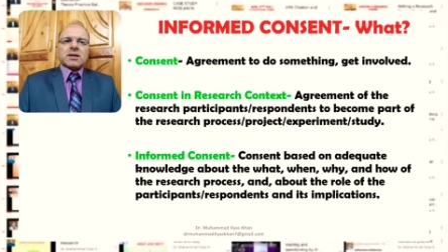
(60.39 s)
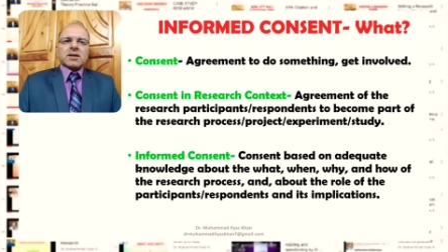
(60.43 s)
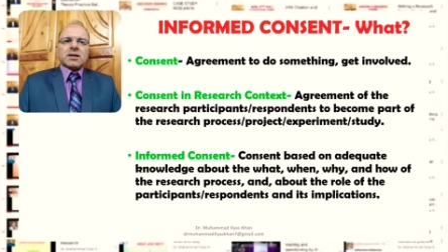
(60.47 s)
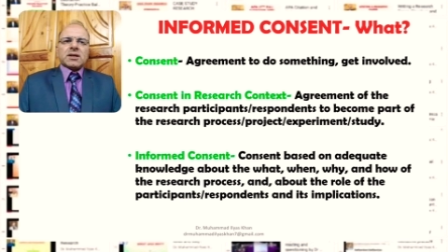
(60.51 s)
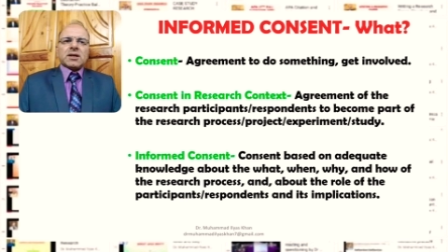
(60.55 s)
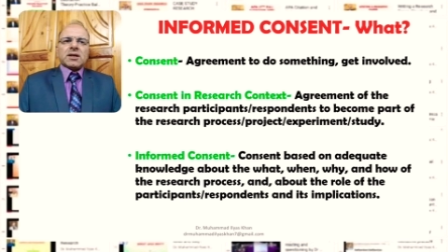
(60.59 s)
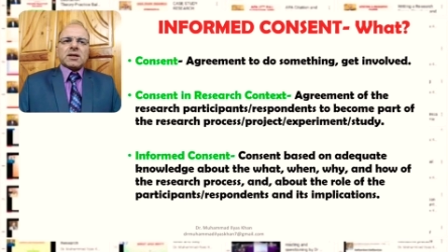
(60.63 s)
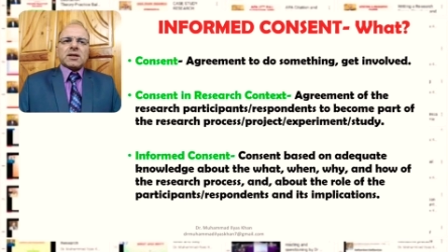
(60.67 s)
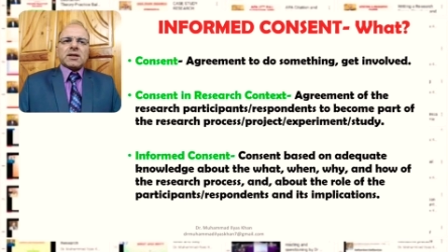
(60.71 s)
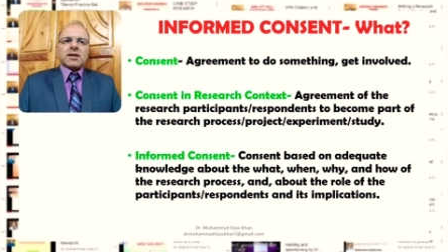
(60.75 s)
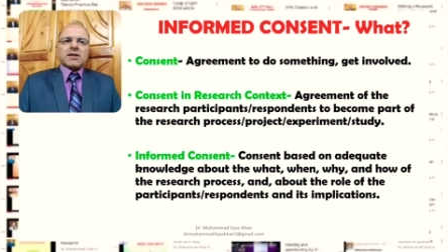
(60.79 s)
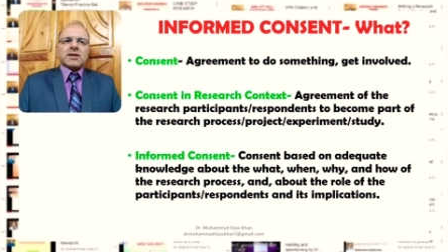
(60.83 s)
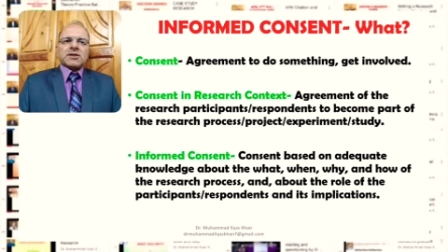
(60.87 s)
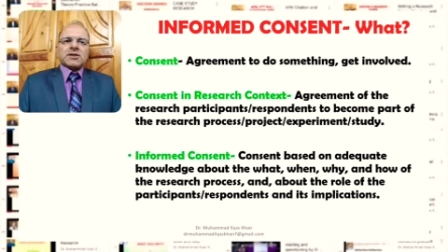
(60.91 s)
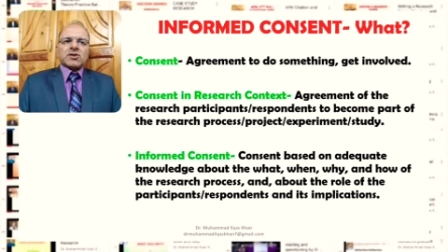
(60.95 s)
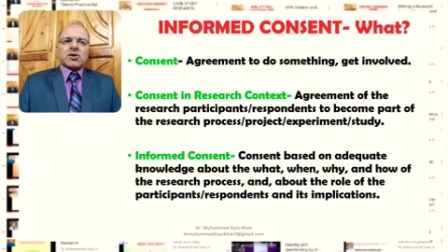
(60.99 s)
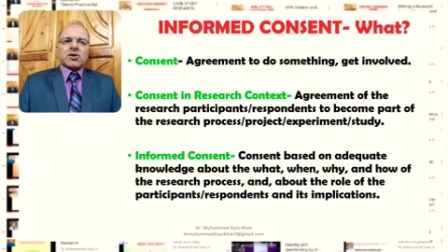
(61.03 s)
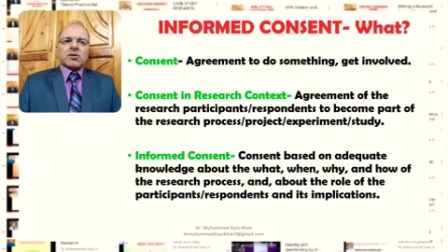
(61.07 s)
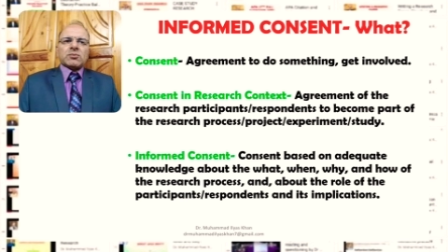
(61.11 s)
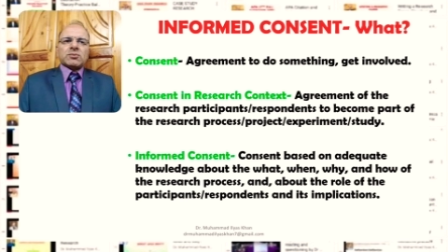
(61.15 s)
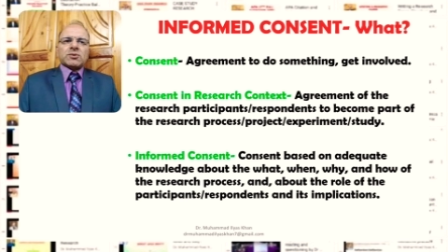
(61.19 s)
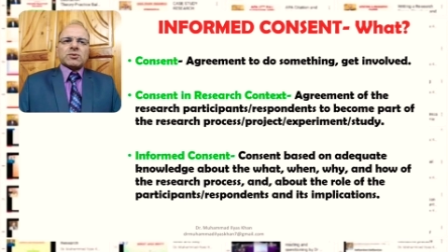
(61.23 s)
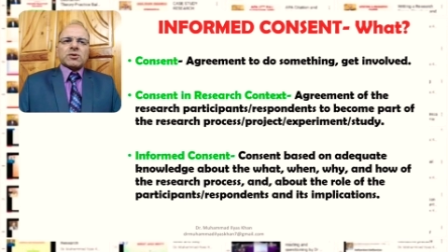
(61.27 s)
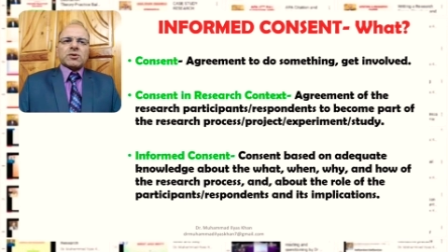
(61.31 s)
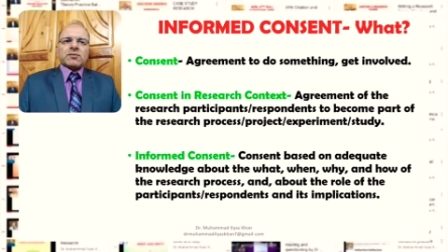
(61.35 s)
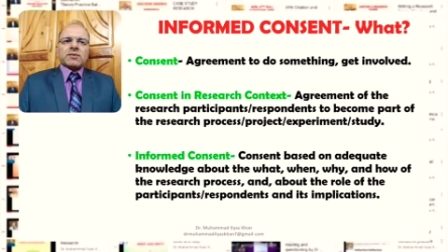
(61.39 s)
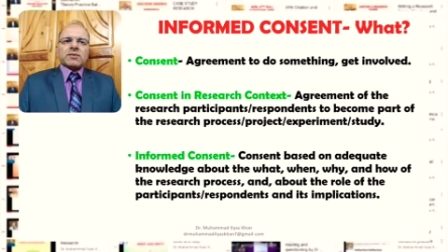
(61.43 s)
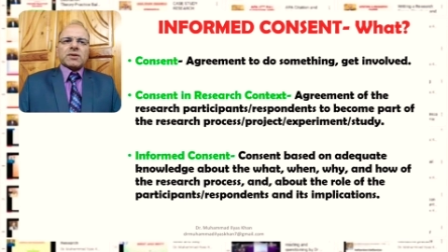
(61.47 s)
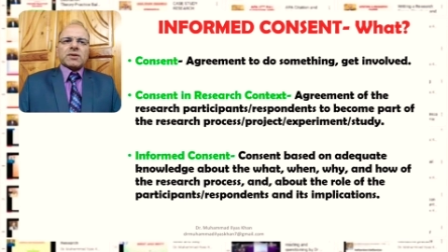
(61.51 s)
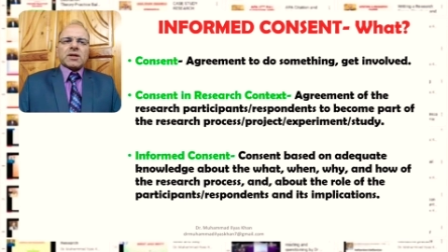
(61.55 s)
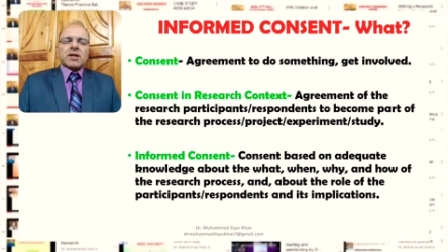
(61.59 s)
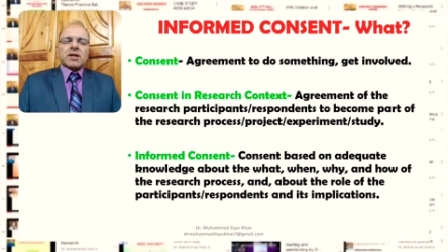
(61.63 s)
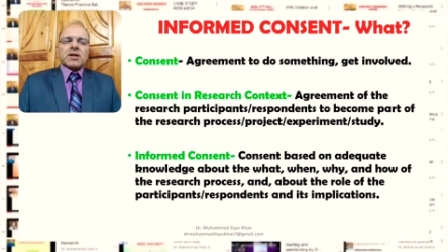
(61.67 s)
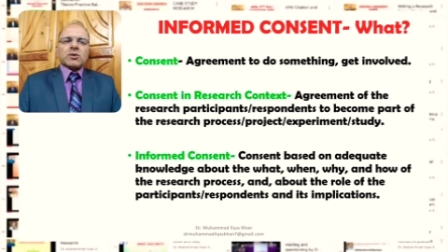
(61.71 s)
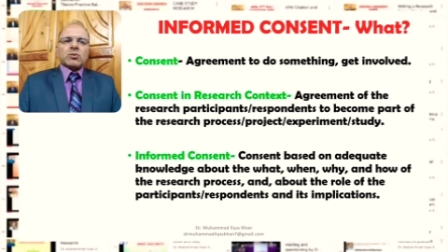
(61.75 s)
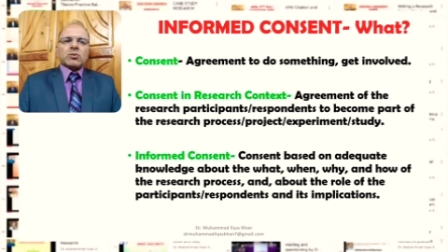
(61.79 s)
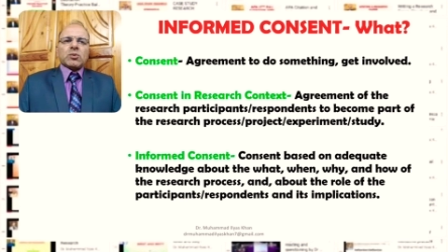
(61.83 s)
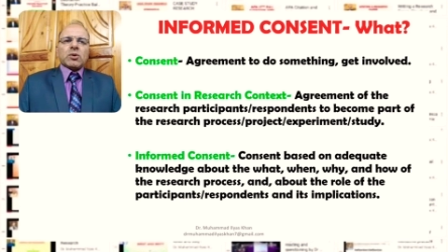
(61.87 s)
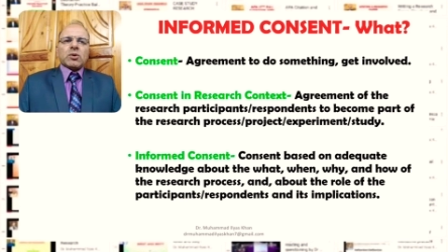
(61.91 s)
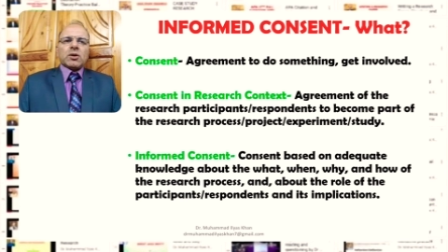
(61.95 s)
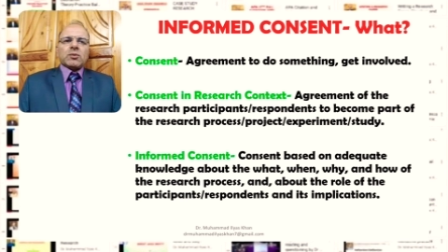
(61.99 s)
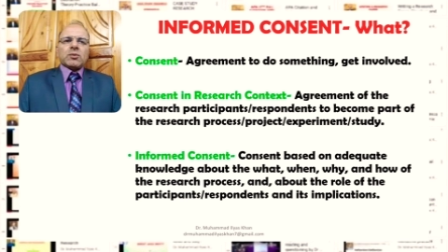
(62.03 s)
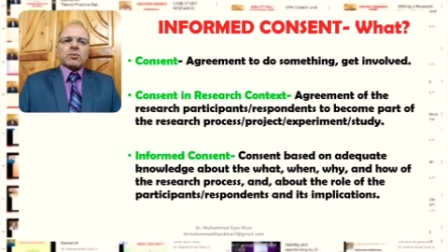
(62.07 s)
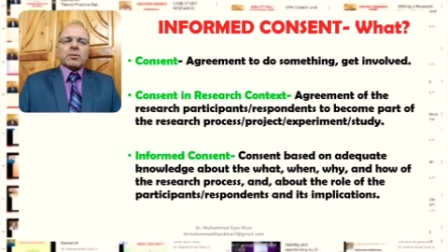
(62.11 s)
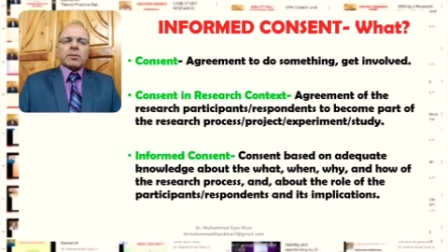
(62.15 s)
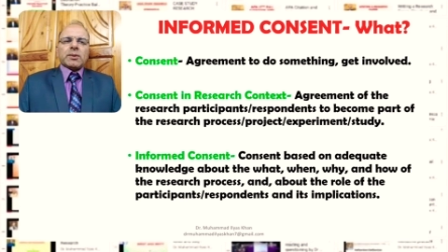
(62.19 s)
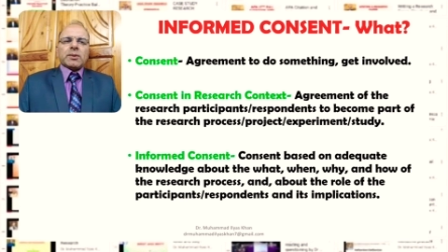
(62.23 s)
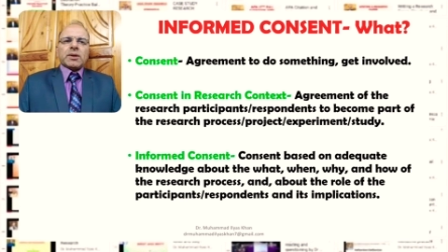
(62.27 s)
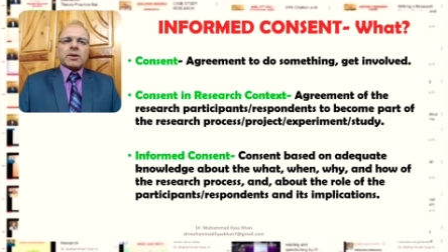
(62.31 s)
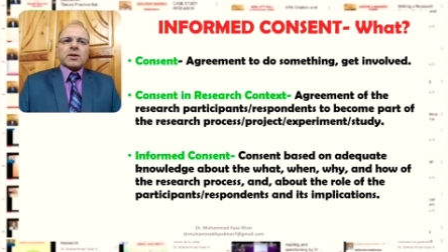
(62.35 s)
uh, in terms of their
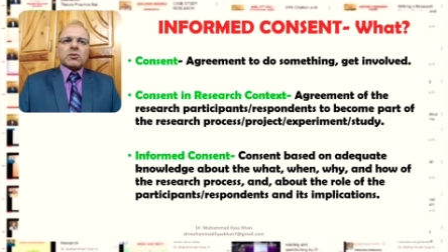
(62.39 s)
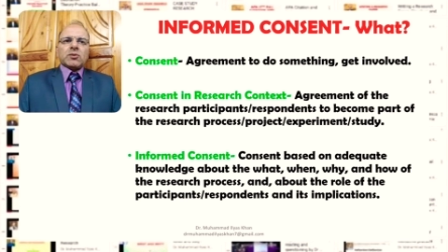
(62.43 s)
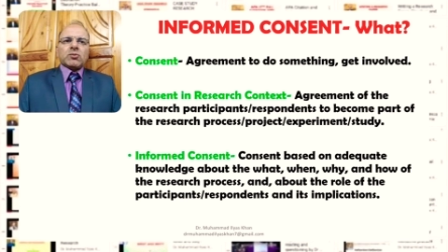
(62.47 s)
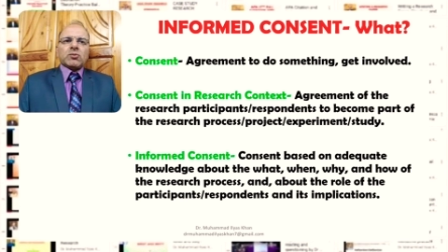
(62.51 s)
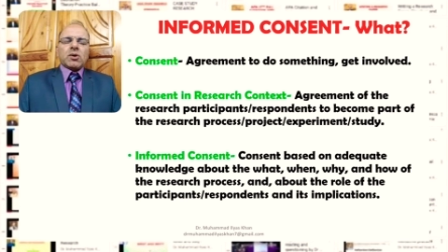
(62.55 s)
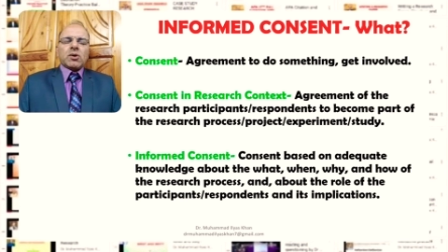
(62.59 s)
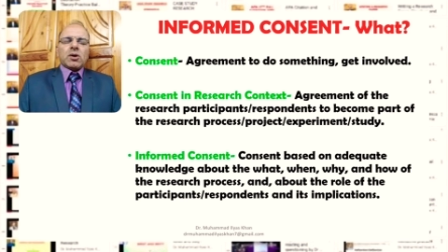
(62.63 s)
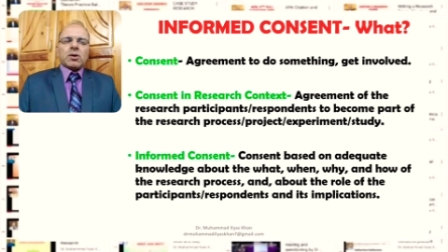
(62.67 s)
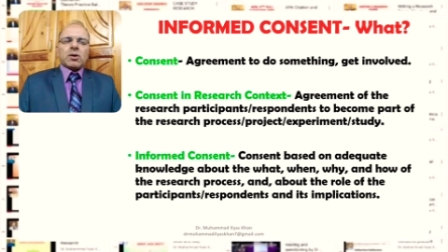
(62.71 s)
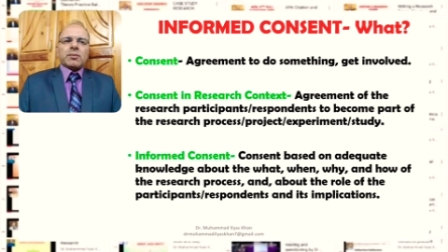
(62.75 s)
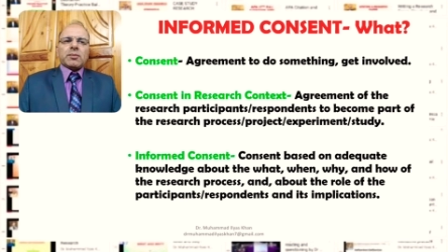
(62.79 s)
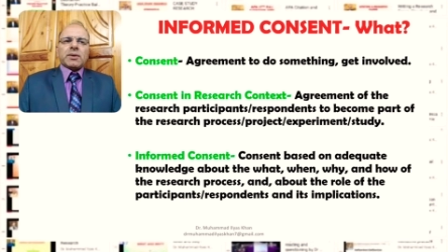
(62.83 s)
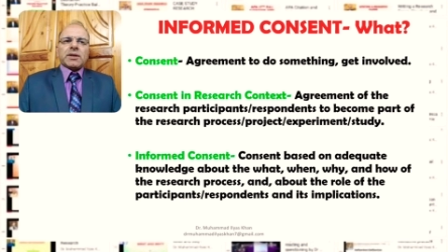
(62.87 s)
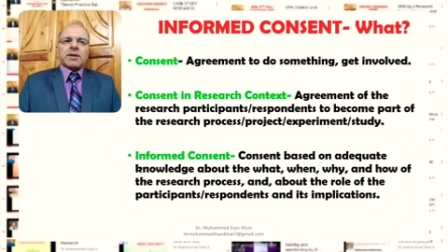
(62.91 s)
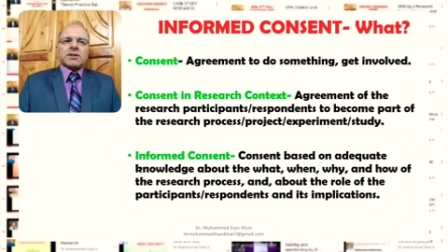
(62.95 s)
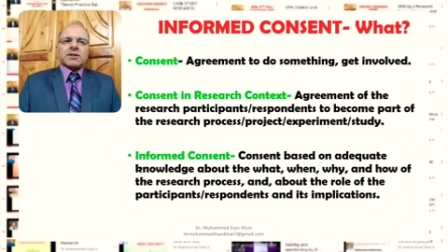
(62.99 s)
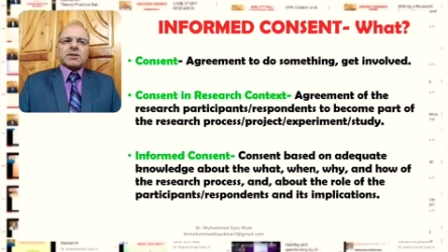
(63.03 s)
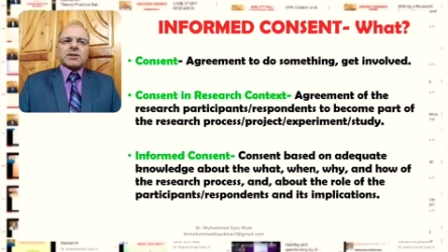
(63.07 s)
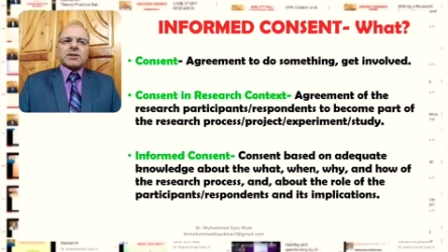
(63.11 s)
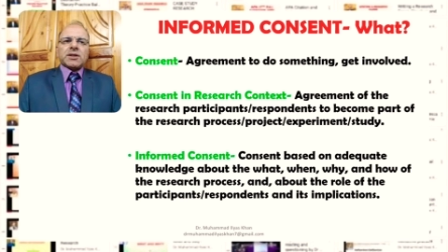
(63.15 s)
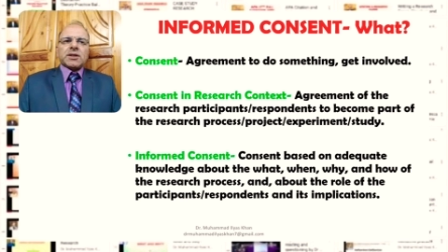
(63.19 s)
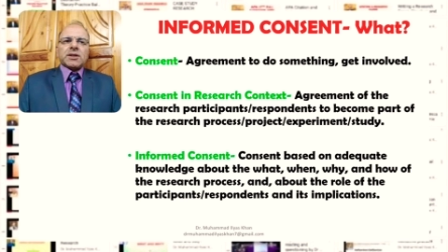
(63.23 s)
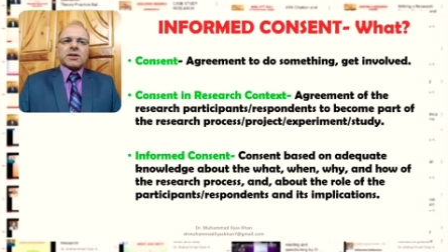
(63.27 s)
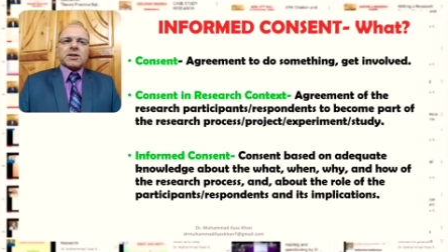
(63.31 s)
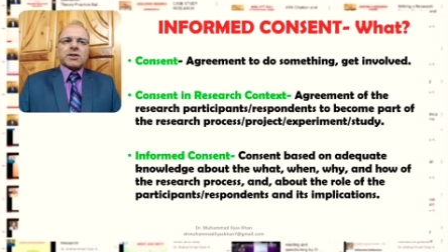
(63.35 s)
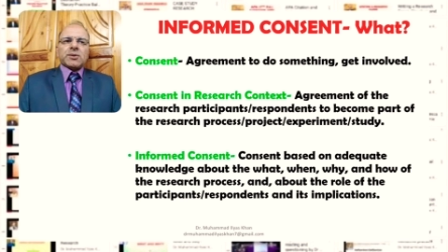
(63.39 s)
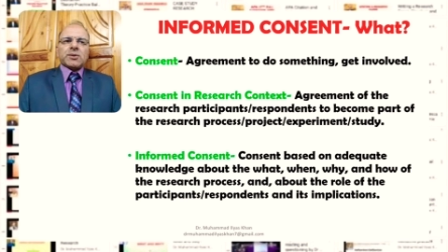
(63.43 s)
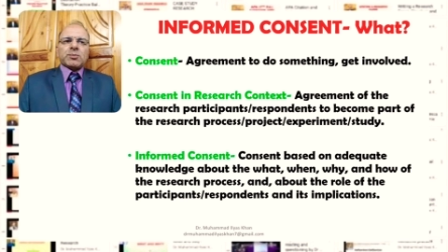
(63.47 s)
involve involvement in the